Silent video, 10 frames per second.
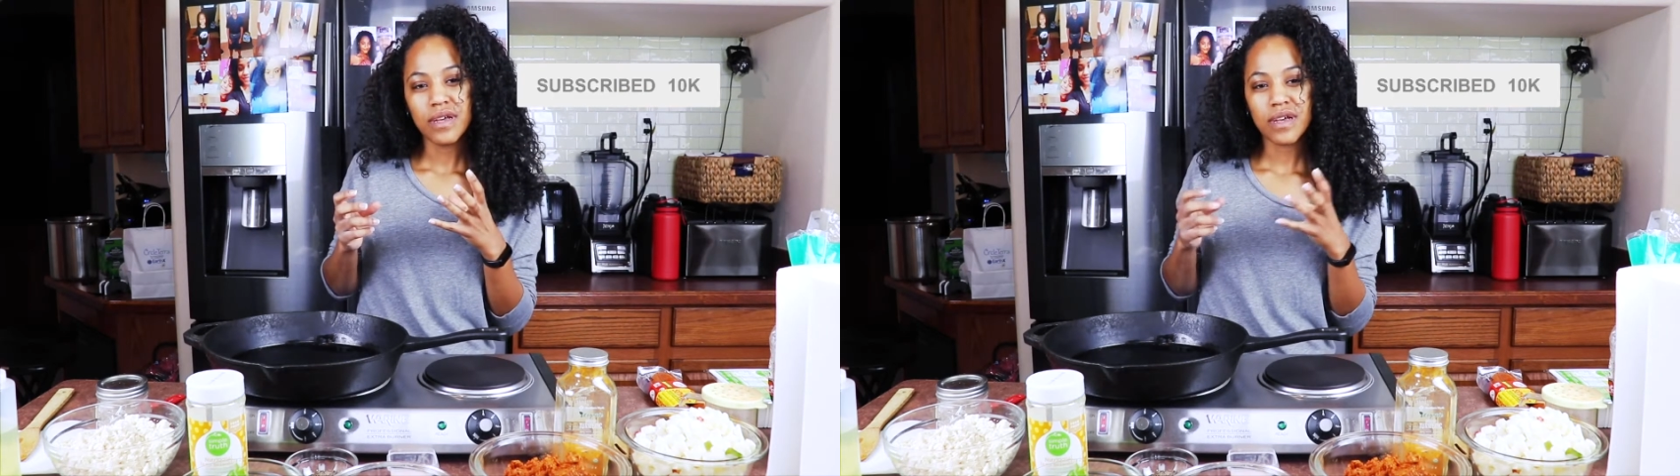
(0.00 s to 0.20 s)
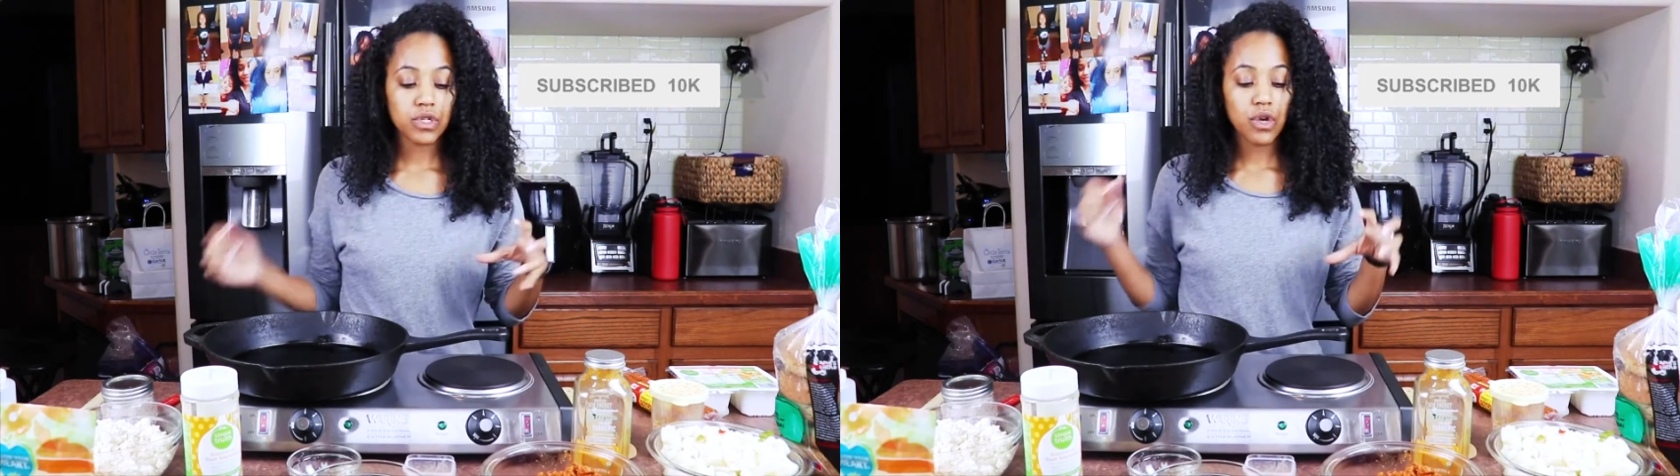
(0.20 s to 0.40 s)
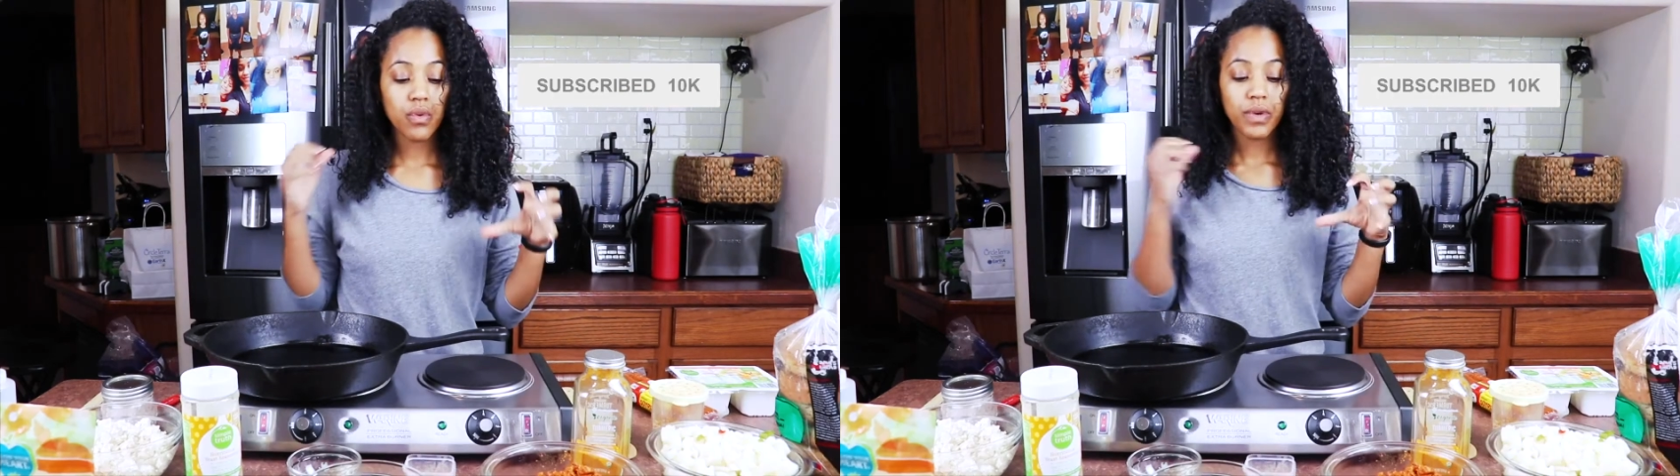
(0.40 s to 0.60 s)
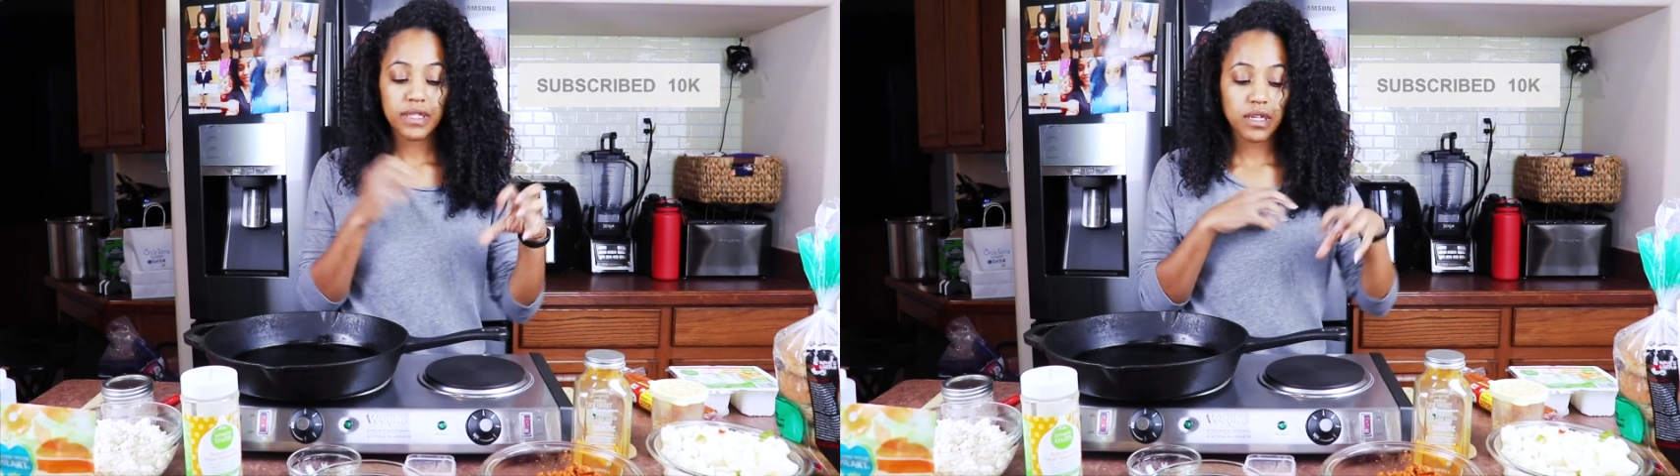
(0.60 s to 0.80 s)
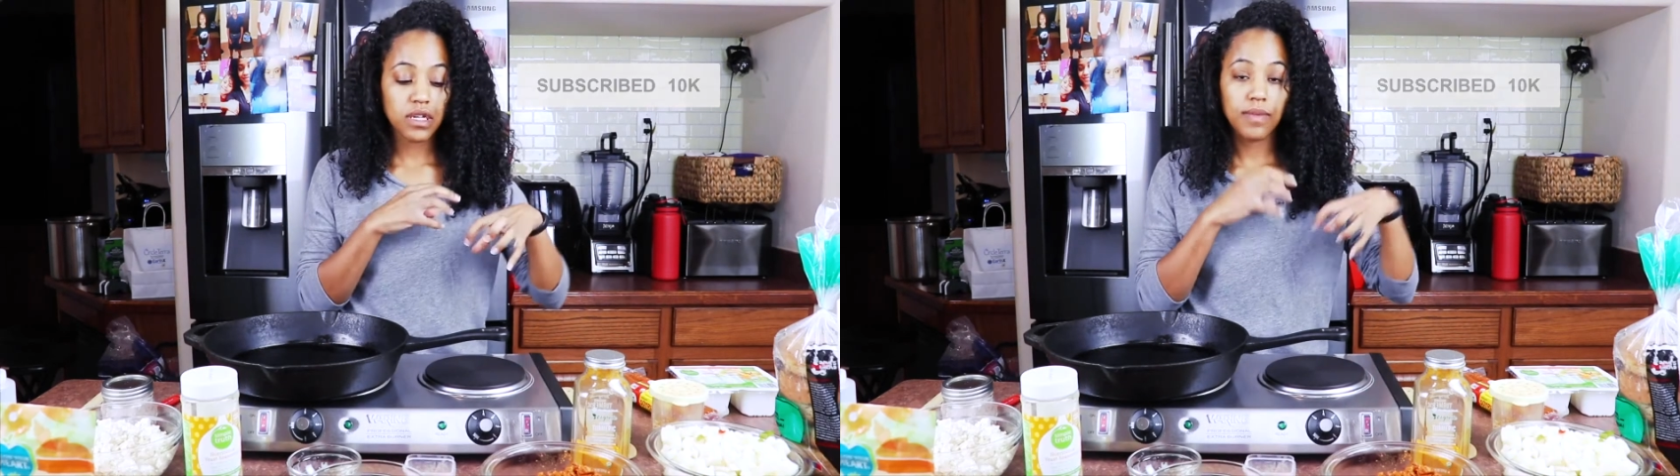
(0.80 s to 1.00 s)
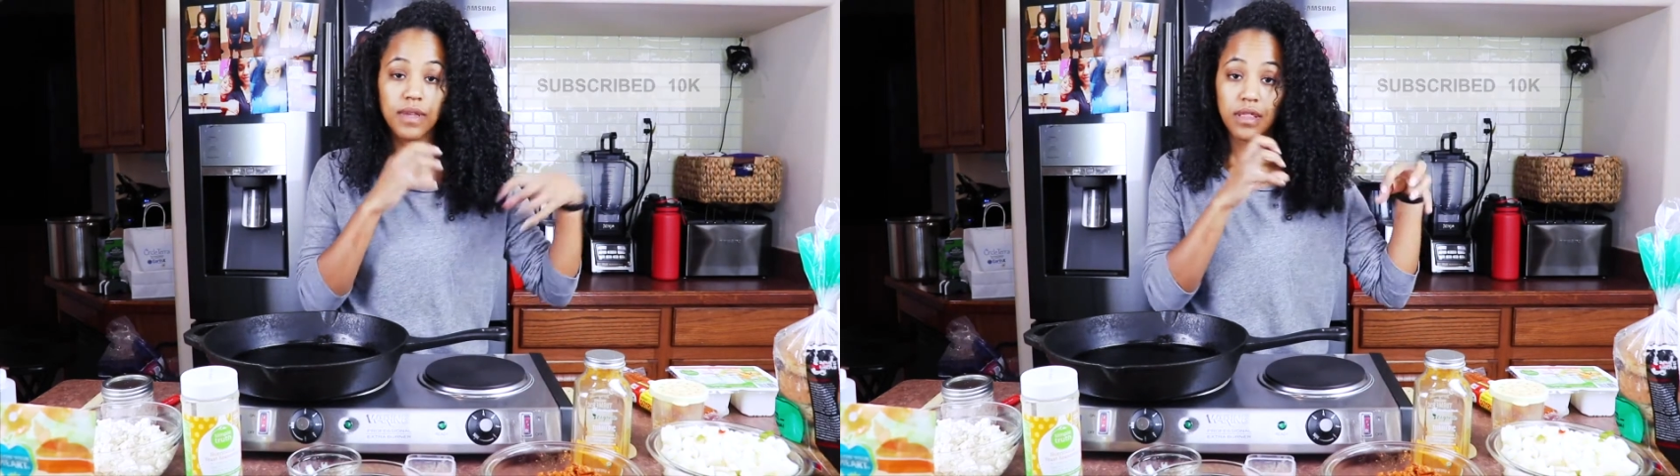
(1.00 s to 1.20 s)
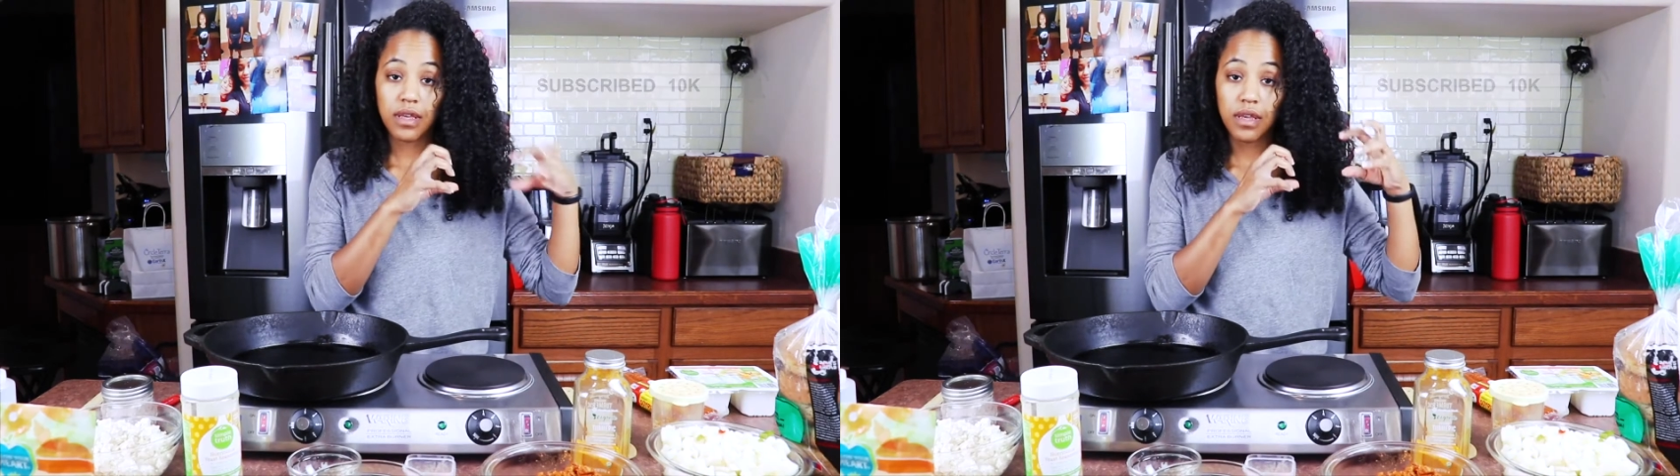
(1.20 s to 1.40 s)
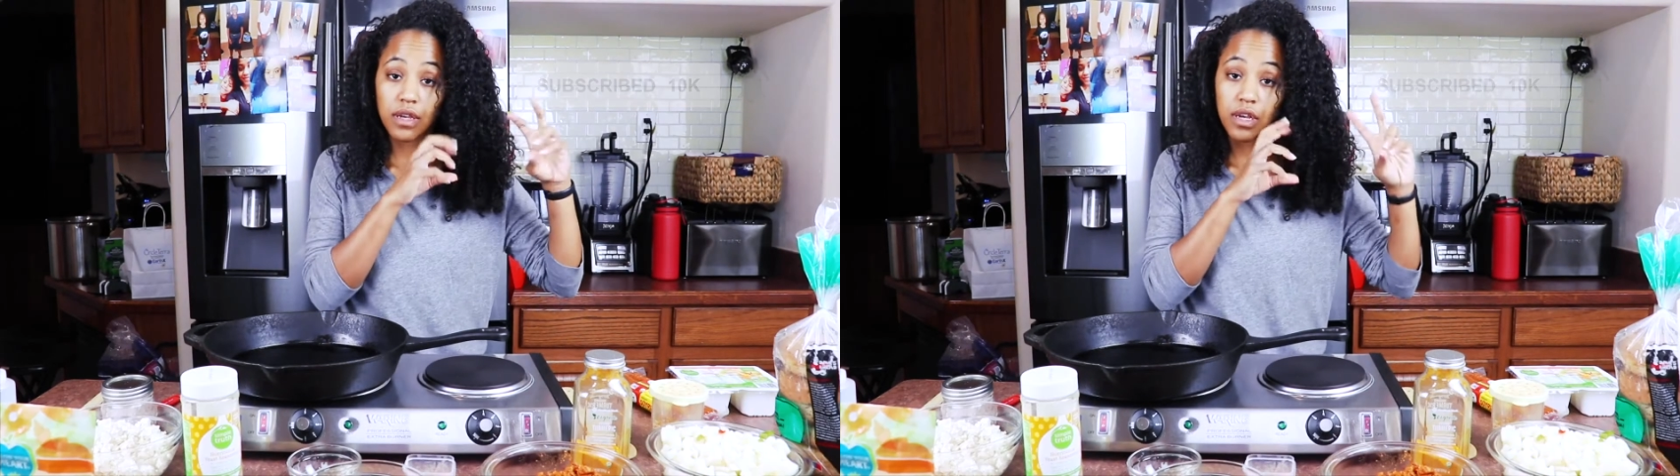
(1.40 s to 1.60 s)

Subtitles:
So it's going to be the